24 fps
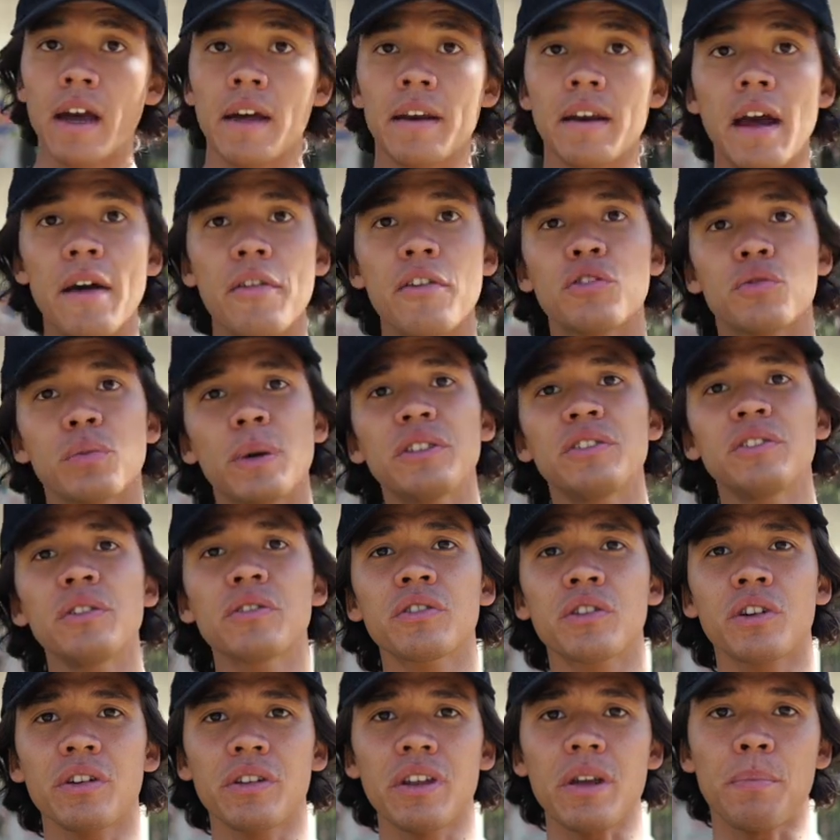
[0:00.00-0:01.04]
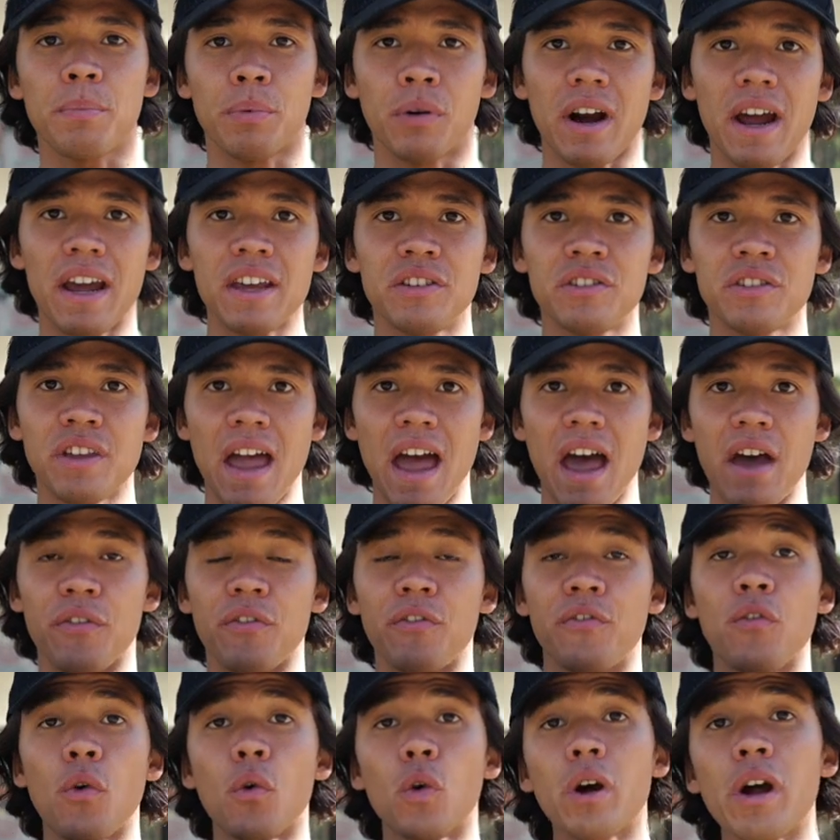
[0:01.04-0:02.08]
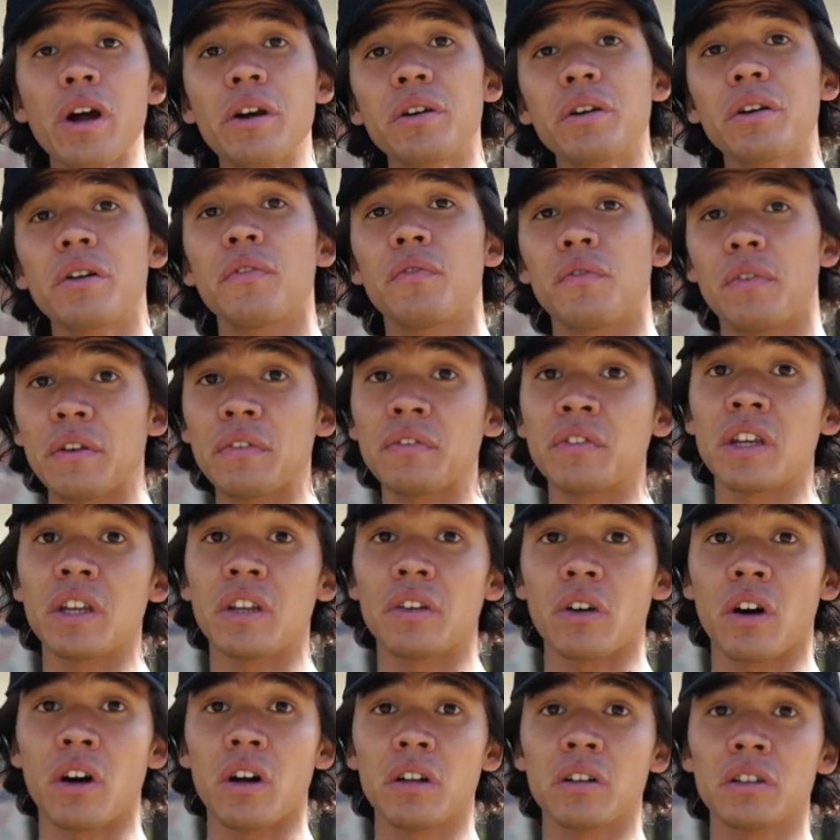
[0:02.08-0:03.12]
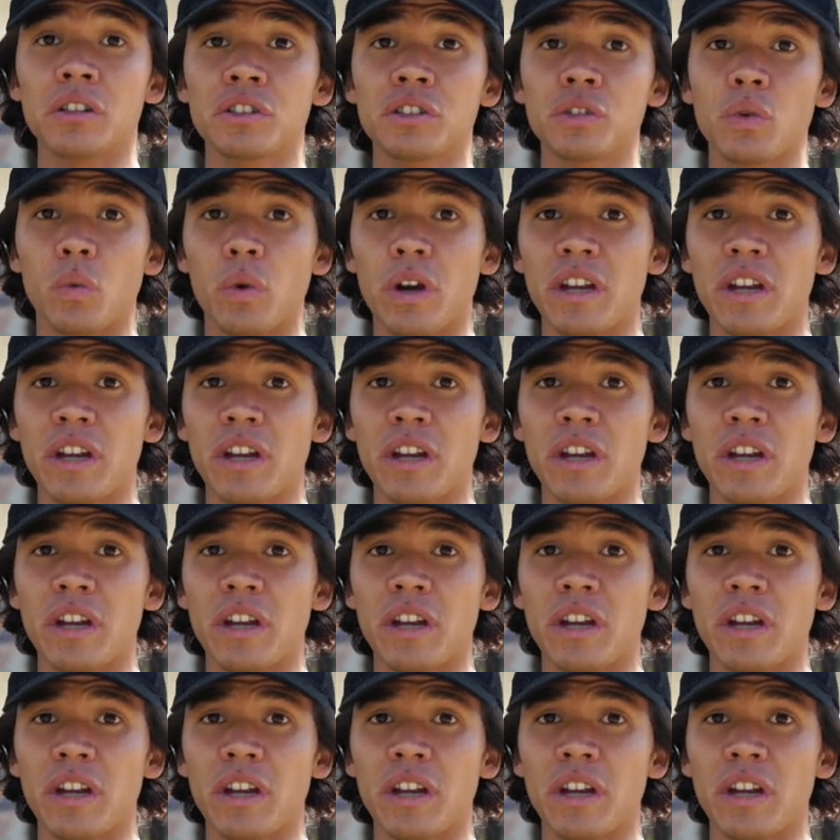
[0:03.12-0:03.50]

Now, this wetsuit's currently priced at $415,